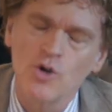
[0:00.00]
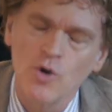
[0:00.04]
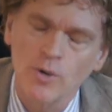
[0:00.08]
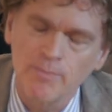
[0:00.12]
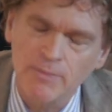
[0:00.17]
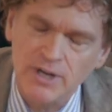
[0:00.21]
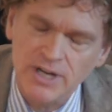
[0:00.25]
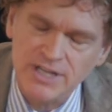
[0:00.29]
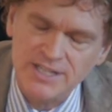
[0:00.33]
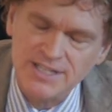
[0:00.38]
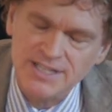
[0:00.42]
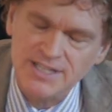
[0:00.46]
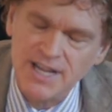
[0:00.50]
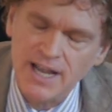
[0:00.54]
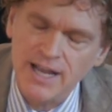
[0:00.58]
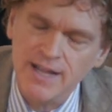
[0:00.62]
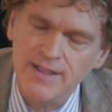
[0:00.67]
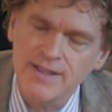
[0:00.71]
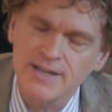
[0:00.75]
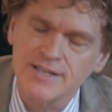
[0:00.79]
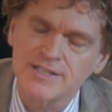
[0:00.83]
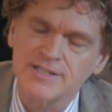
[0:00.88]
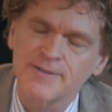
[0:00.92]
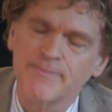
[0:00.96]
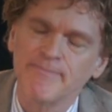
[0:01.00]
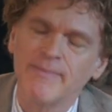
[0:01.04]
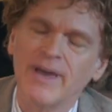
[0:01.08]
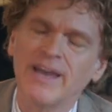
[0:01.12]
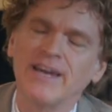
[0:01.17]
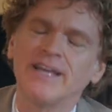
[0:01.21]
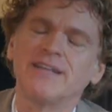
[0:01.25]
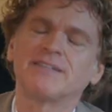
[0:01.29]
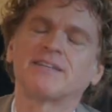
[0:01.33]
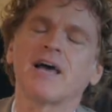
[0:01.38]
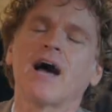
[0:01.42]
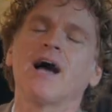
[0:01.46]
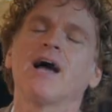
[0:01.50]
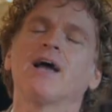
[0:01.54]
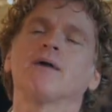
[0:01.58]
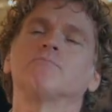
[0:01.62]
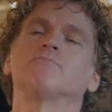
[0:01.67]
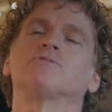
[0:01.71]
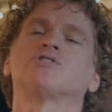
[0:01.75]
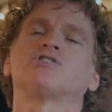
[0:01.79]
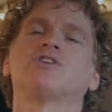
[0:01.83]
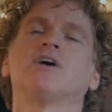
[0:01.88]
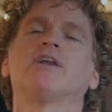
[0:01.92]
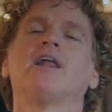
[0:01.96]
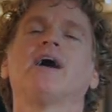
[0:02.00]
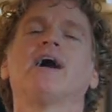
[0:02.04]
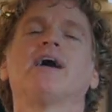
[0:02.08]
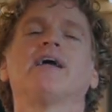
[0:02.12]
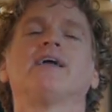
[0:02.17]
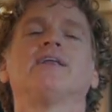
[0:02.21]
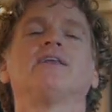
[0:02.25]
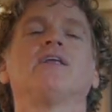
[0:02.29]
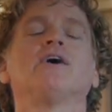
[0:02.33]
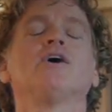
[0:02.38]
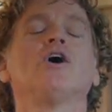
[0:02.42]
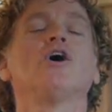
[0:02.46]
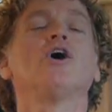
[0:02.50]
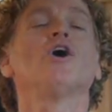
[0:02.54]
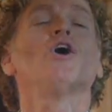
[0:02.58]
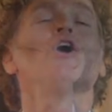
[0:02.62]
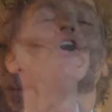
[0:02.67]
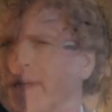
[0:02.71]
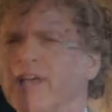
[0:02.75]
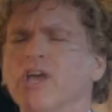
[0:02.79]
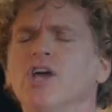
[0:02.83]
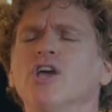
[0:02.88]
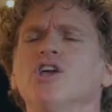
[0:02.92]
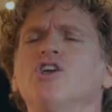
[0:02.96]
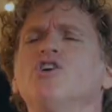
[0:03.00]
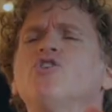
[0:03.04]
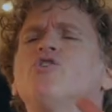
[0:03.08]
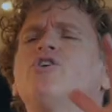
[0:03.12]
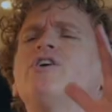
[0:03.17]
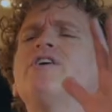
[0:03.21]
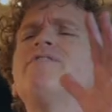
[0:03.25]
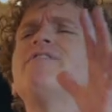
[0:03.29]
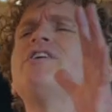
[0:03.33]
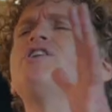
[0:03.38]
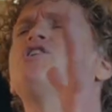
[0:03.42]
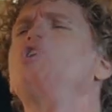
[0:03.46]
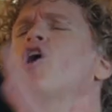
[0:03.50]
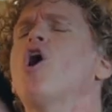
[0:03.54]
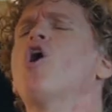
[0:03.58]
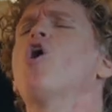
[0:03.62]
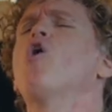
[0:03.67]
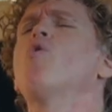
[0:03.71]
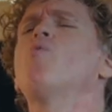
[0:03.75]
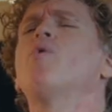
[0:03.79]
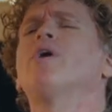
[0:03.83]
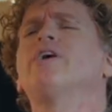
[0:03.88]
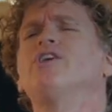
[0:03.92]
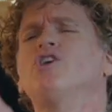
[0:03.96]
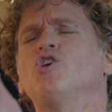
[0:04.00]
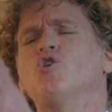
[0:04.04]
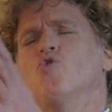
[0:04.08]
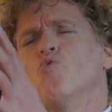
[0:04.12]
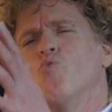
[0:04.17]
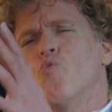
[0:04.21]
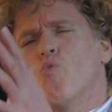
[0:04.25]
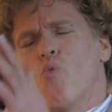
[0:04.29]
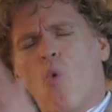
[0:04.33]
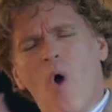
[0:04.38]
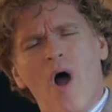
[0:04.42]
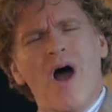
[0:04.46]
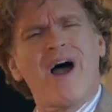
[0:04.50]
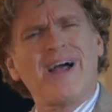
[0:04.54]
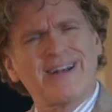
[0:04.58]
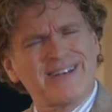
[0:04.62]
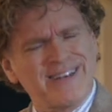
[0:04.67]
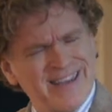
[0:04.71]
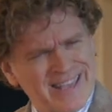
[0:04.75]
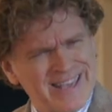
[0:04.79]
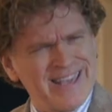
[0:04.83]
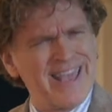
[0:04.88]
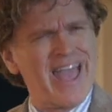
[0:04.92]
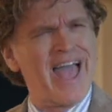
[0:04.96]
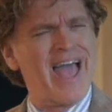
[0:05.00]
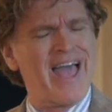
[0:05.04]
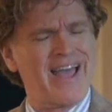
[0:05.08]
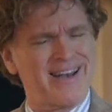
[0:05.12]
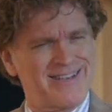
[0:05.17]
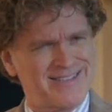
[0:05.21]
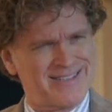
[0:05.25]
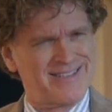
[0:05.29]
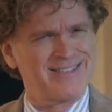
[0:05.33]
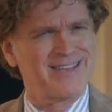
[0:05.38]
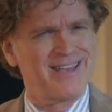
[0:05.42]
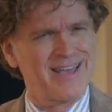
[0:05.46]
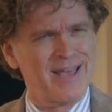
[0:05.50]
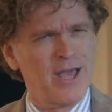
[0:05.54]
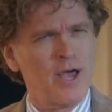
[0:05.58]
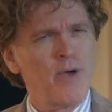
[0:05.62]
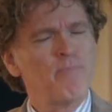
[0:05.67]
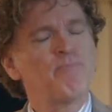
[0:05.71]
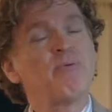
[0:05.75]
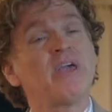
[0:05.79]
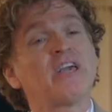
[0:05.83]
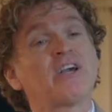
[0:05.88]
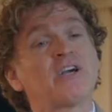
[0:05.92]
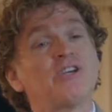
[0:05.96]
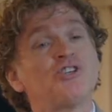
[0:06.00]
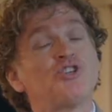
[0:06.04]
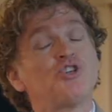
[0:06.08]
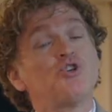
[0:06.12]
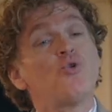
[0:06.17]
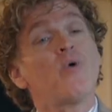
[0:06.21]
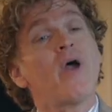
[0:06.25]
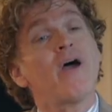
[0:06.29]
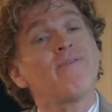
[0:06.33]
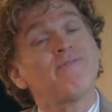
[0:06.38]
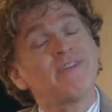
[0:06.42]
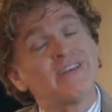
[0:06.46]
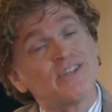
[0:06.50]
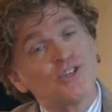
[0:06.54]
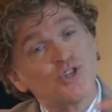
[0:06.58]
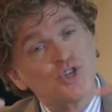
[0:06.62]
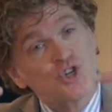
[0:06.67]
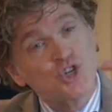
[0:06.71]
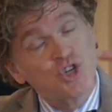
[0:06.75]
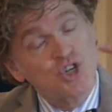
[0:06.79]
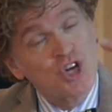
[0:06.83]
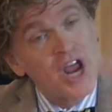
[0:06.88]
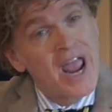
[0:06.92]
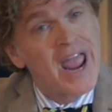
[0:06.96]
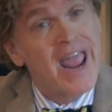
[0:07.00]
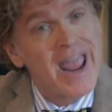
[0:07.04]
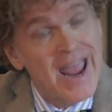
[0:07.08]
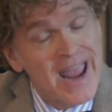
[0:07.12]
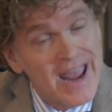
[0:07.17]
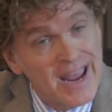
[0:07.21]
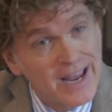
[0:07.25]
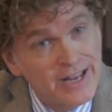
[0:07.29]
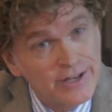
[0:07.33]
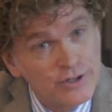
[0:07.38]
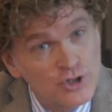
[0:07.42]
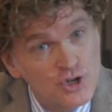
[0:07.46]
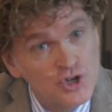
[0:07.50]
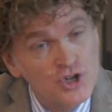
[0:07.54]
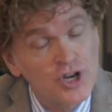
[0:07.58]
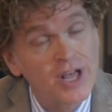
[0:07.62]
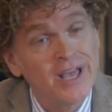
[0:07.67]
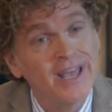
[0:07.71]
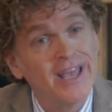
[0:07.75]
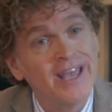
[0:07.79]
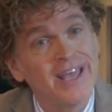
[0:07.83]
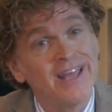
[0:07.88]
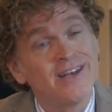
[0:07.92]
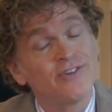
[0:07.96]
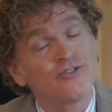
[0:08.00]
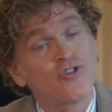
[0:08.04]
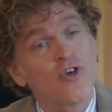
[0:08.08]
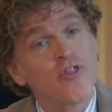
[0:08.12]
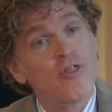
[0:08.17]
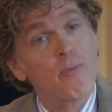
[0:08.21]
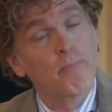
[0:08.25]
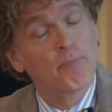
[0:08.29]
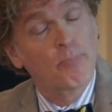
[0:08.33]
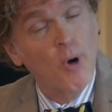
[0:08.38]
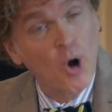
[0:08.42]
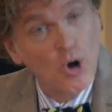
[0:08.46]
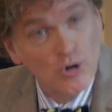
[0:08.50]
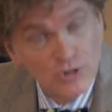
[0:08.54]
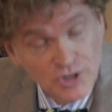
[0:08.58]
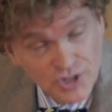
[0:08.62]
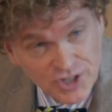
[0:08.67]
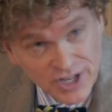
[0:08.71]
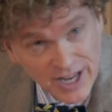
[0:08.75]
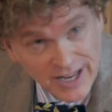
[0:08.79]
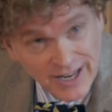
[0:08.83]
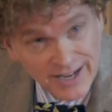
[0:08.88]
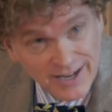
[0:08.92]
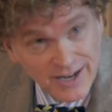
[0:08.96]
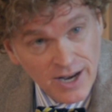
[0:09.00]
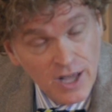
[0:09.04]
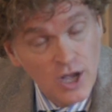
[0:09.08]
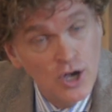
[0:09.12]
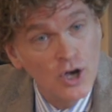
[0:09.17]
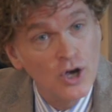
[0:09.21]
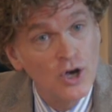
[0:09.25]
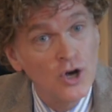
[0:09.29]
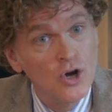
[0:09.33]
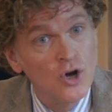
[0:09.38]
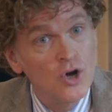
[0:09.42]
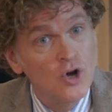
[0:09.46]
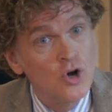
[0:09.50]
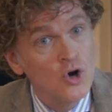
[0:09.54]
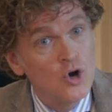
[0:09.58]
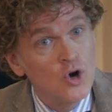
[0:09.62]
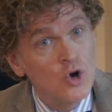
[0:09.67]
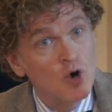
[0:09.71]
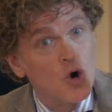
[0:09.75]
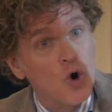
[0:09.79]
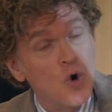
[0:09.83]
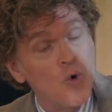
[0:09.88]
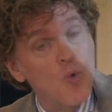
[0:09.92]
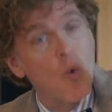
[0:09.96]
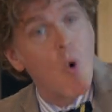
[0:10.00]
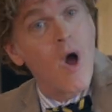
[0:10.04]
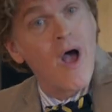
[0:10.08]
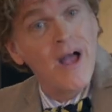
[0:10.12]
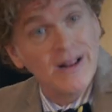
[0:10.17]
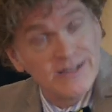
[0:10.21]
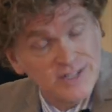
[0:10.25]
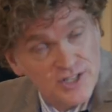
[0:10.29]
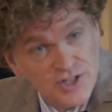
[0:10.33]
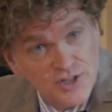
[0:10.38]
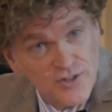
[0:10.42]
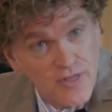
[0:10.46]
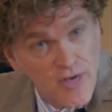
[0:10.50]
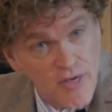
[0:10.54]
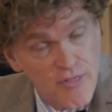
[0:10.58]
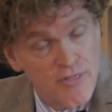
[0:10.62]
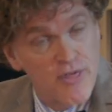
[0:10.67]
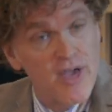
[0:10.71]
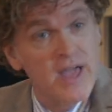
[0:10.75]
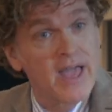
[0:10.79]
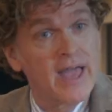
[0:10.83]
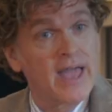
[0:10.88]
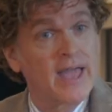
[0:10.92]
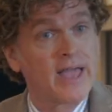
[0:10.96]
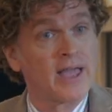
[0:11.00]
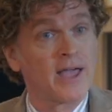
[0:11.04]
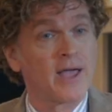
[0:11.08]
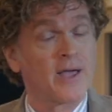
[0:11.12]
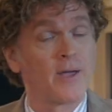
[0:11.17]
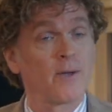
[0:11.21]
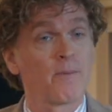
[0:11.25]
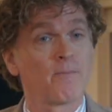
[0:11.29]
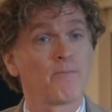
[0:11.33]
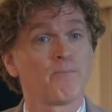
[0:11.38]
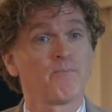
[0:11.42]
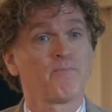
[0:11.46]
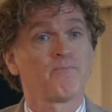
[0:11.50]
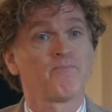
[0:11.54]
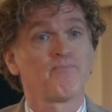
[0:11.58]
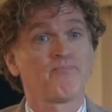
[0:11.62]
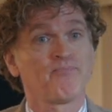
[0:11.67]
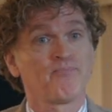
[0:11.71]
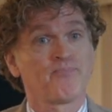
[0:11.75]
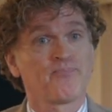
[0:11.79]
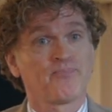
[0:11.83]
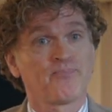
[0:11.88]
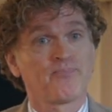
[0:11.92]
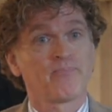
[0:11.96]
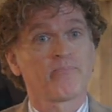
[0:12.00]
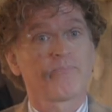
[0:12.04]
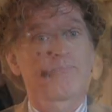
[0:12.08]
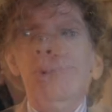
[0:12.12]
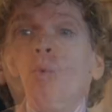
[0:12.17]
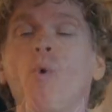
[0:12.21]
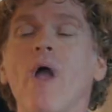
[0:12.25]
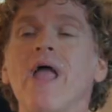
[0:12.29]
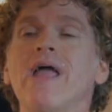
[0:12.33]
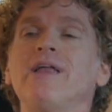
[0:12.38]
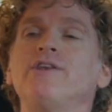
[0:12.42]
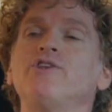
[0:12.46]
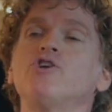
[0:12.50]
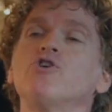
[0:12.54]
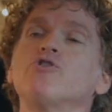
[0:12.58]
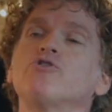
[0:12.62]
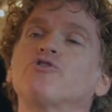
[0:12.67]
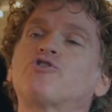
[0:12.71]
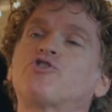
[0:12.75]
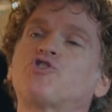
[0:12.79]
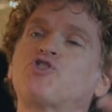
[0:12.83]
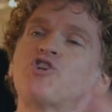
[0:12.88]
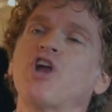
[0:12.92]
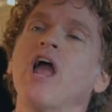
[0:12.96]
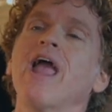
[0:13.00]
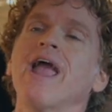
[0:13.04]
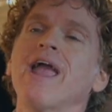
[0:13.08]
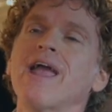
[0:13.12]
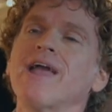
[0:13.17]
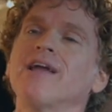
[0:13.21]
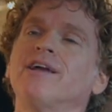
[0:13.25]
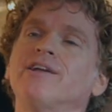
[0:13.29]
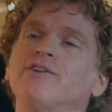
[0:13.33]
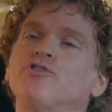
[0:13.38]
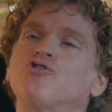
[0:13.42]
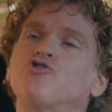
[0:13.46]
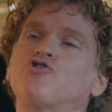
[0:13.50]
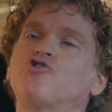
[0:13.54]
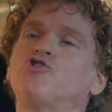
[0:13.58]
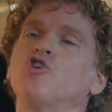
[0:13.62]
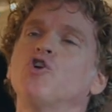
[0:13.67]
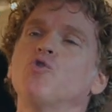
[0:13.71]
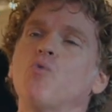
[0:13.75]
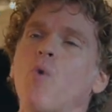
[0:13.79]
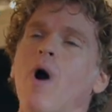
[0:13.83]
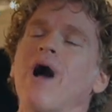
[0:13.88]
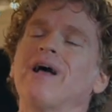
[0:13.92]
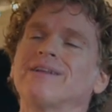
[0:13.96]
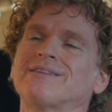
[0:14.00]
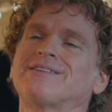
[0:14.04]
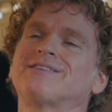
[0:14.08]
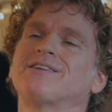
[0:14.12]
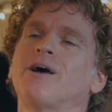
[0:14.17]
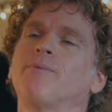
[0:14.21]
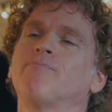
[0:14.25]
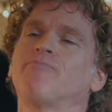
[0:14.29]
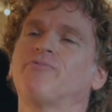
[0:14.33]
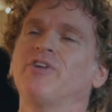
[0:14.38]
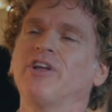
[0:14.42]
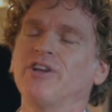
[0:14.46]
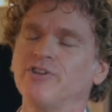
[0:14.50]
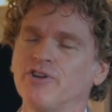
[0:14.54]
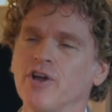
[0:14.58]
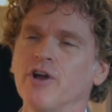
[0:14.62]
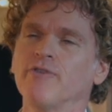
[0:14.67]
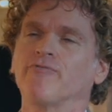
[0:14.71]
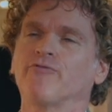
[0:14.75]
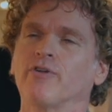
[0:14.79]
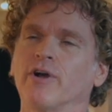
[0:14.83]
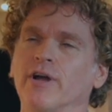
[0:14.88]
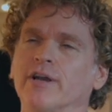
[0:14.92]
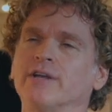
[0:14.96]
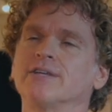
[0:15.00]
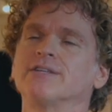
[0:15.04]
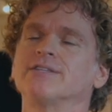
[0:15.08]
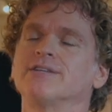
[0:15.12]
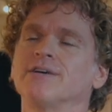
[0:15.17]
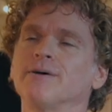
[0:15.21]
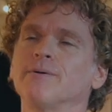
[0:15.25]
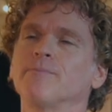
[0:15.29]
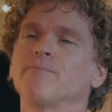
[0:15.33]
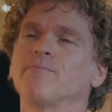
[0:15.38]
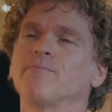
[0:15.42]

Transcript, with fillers: you, I'm gonna say this many times tonight, you don't even know what you want yet, because you haven't changed into the person who wants the thing. Yeah. When you're changed, you want something different.